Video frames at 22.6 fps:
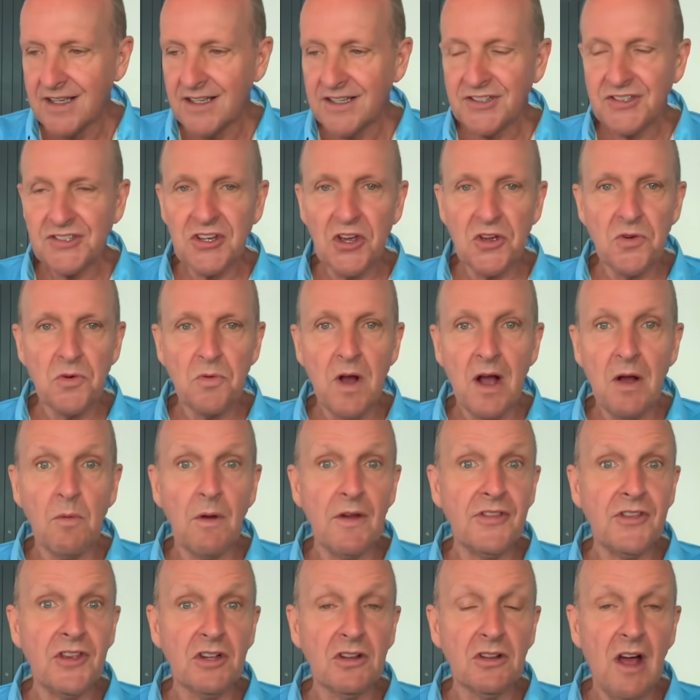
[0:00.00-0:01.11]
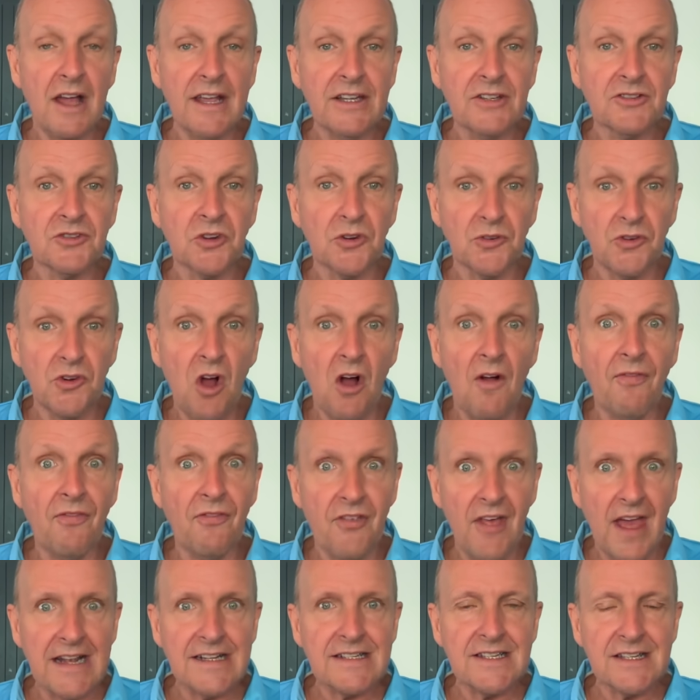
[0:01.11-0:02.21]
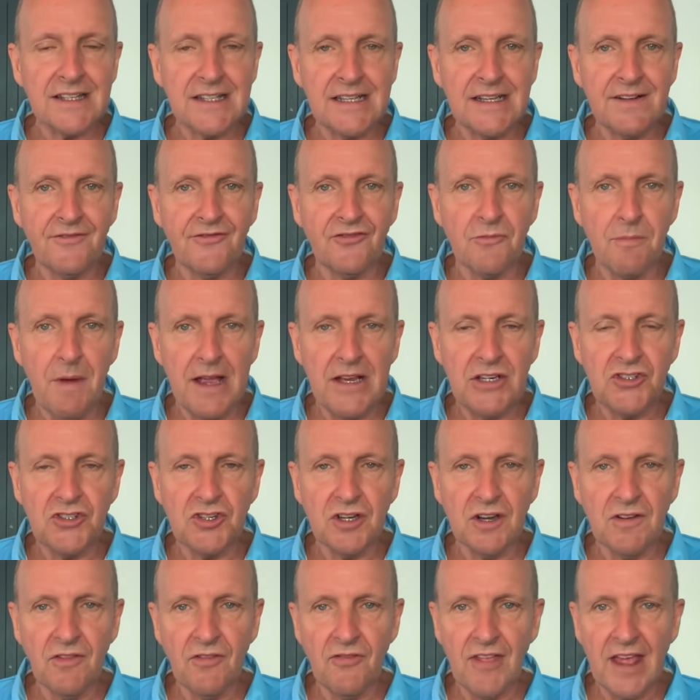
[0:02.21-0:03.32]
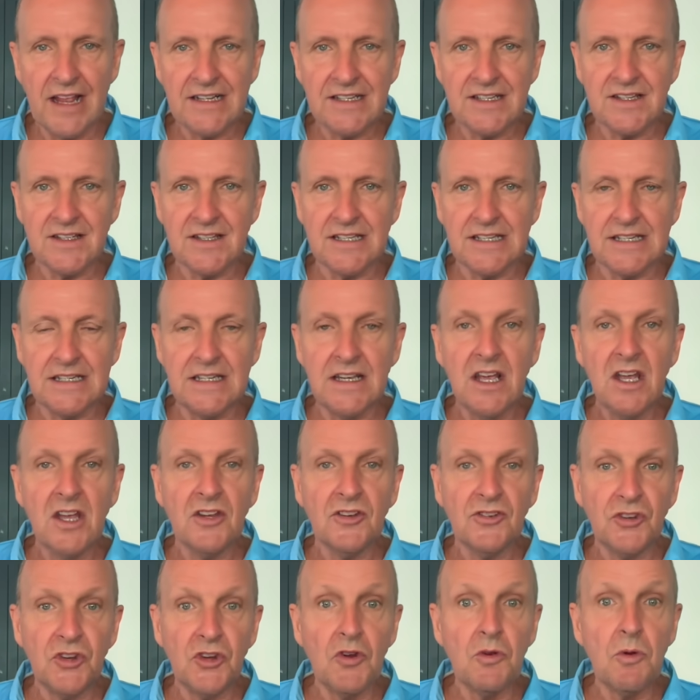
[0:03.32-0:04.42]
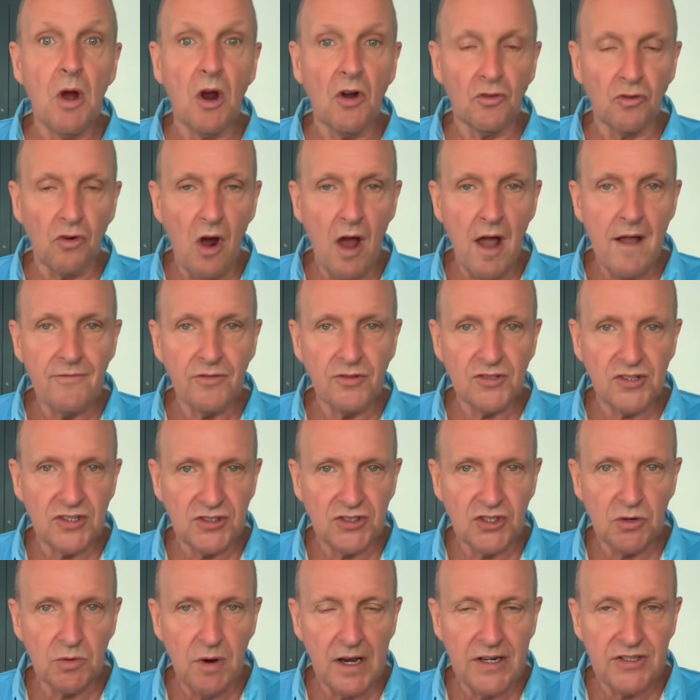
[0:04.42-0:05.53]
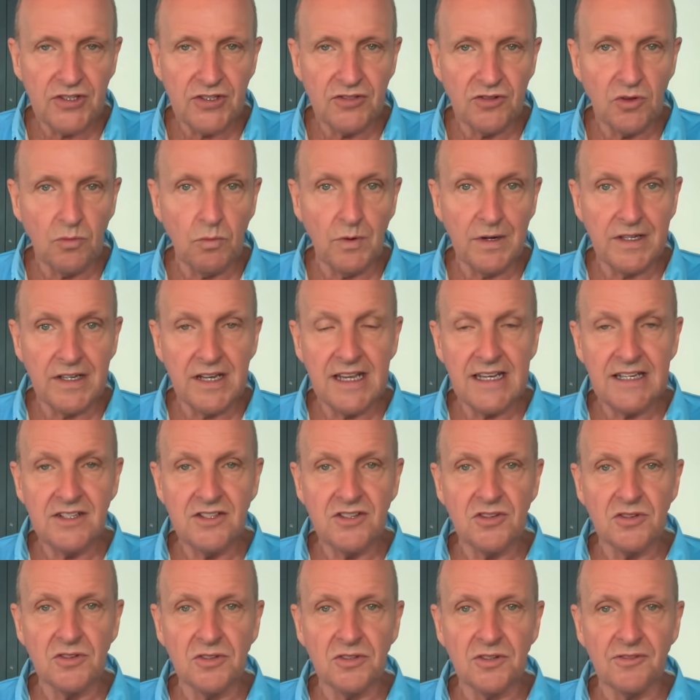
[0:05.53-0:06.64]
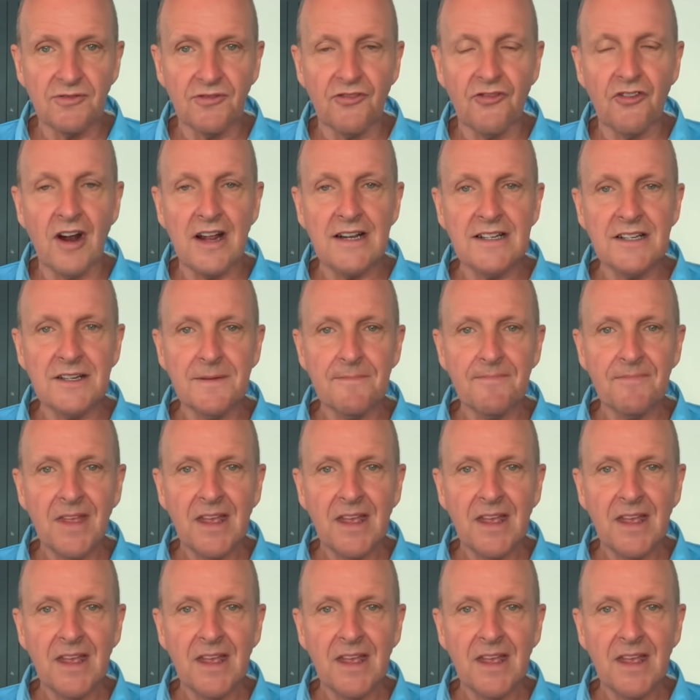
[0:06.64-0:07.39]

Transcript: So whether you like it or not, that's the information, that's the new arrival situation that we need to confront.